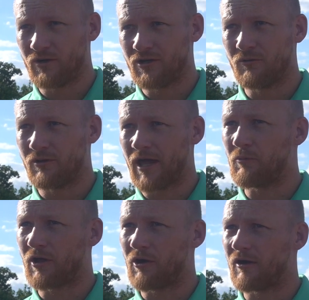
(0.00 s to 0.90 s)
We knew that
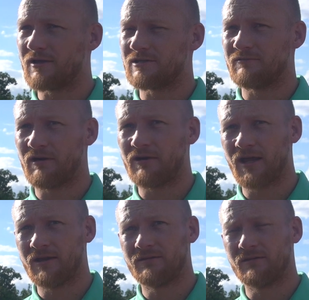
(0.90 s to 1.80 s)
they would go right to the
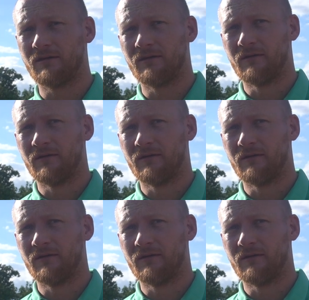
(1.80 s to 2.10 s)
very end.